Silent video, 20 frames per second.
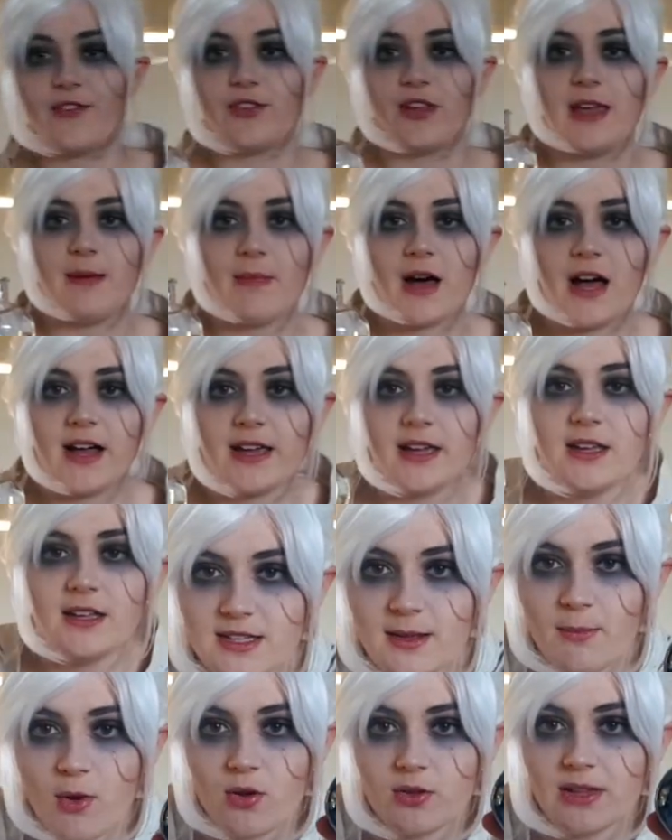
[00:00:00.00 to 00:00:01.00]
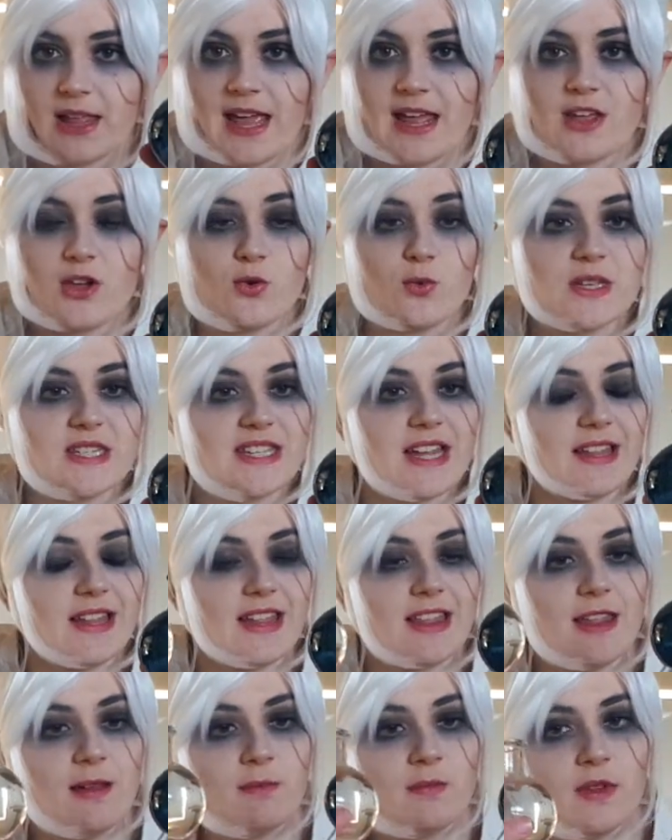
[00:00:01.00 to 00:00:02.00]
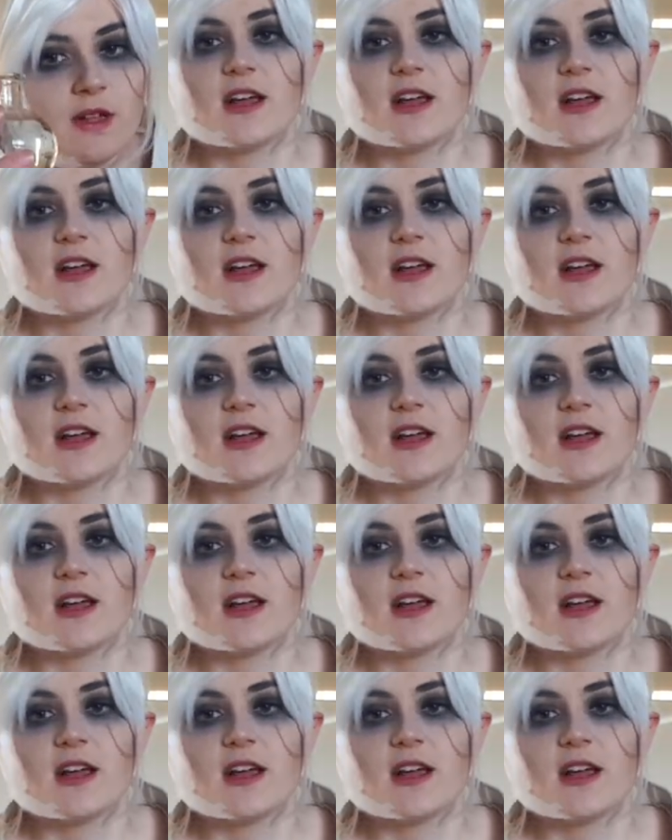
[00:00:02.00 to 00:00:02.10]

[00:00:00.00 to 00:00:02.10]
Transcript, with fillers: a flea market. Some old lady was selling them.